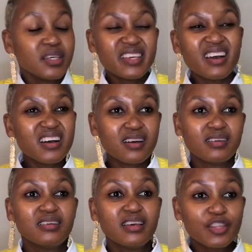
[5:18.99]
Yeah,
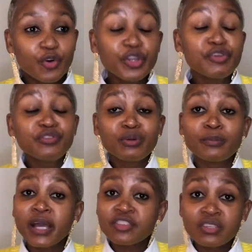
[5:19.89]
the only reason
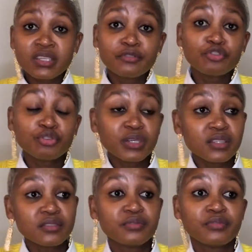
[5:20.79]
I'm actually even doing
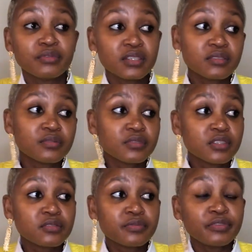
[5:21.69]
this this
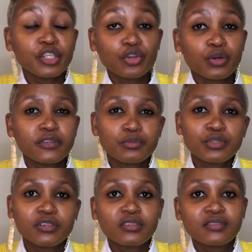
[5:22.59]
this video is
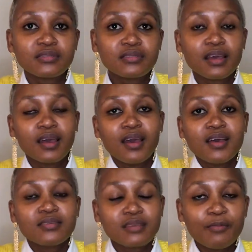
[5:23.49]
because
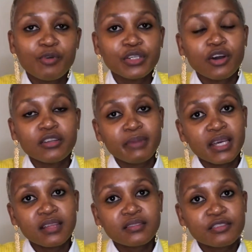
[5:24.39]
someone on my
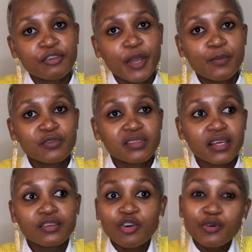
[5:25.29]
Instagram was
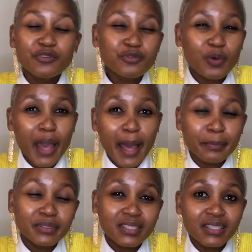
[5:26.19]
like, you're always so
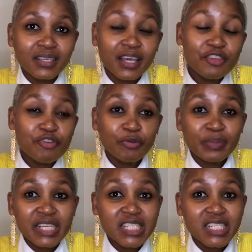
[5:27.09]
happy in your
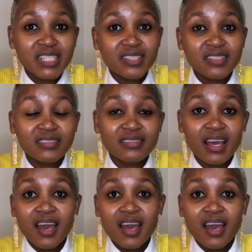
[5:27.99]
pictures